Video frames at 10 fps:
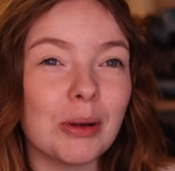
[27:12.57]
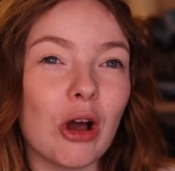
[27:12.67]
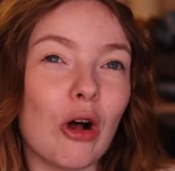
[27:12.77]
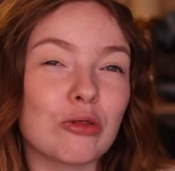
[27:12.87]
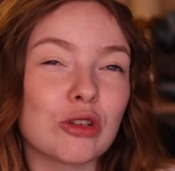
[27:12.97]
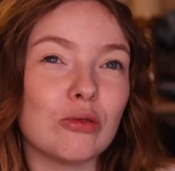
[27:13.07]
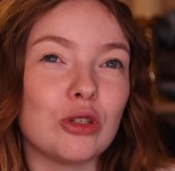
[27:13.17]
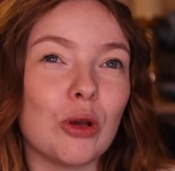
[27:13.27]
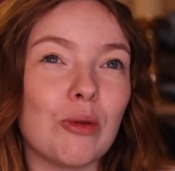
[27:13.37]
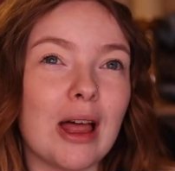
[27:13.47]
but also
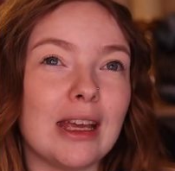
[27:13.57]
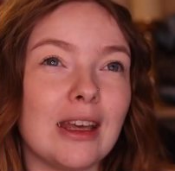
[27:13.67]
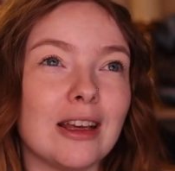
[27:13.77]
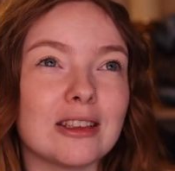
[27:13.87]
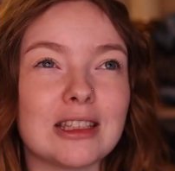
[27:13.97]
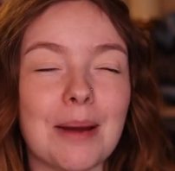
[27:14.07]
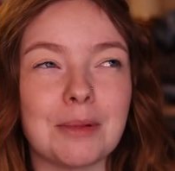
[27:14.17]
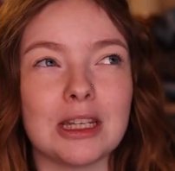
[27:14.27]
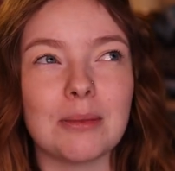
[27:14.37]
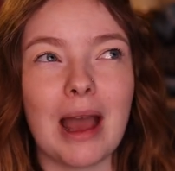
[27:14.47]
to, like,
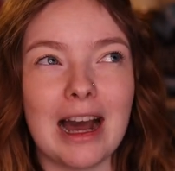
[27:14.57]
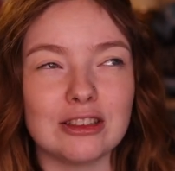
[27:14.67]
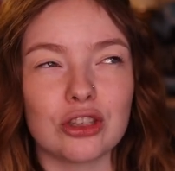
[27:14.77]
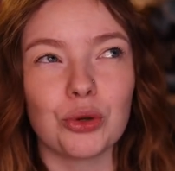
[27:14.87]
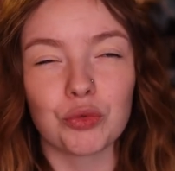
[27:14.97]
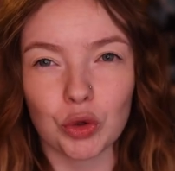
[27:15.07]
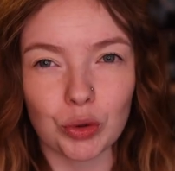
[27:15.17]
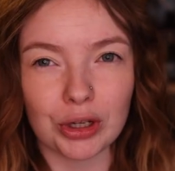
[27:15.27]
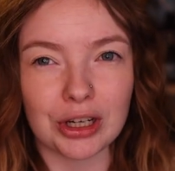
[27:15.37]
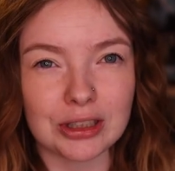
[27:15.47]
accept him as the
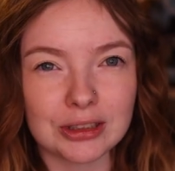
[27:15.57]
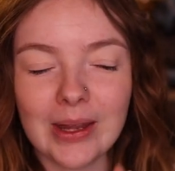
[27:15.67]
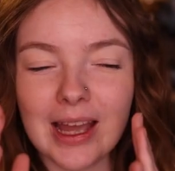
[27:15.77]
ruler.